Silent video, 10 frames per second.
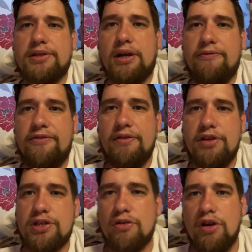and I'm very
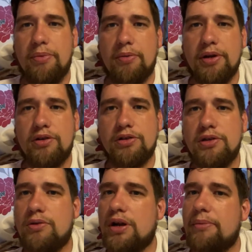sorry about it because you
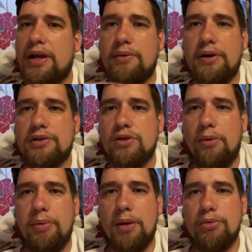know what I'm like when I start
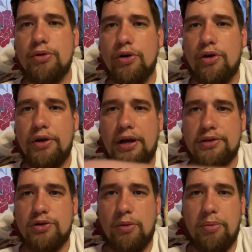blabbering
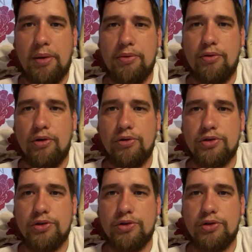on.